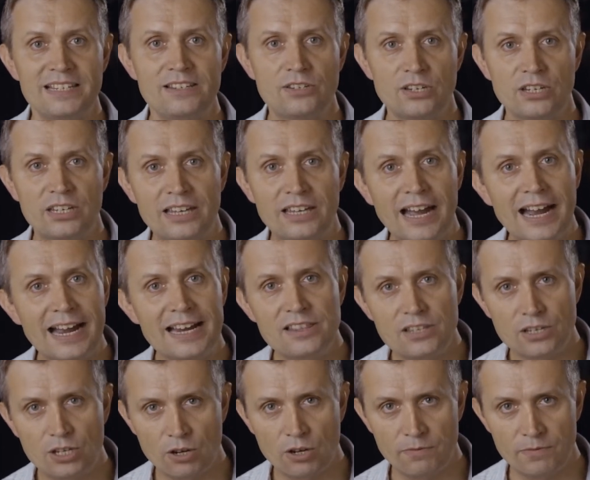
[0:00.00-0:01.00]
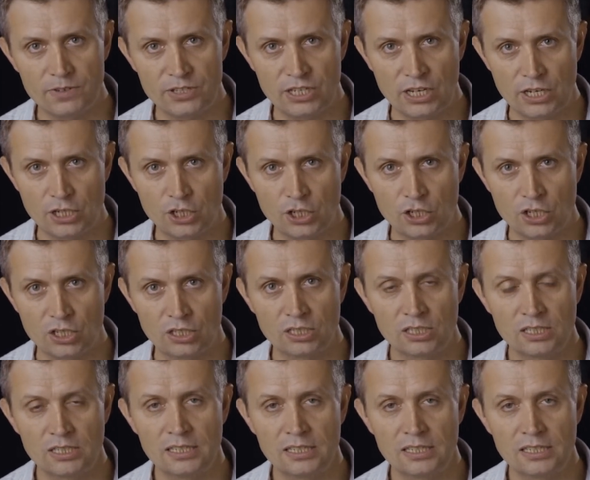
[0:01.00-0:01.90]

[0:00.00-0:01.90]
to guide the conversation